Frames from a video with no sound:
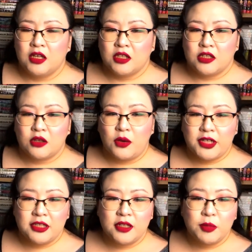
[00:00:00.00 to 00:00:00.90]
So
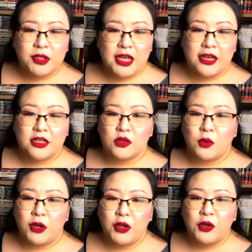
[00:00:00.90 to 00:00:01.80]
question number 10 is
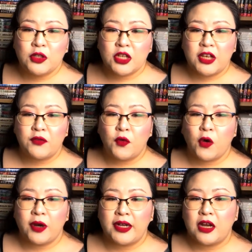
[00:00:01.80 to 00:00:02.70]
what are you looking
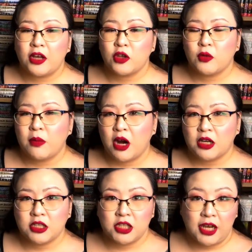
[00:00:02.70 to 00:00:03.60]
for in other
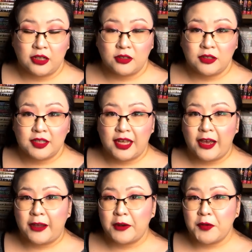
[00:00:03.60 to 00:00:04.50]
manga channels?
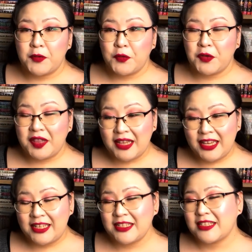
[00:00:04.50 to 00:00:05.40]
And for
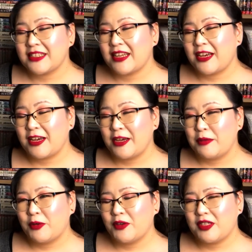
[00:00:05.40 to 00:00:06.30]
this,
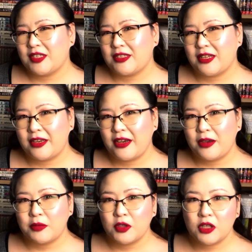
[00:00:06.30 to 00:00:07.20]
I'm going to say
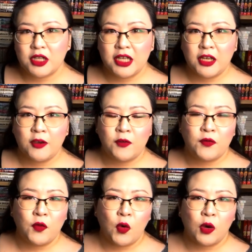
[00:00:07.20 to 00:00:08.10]
I'm looking
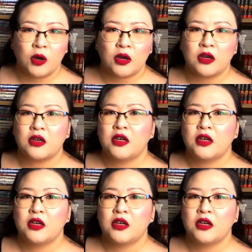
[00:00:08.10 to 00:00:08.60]
for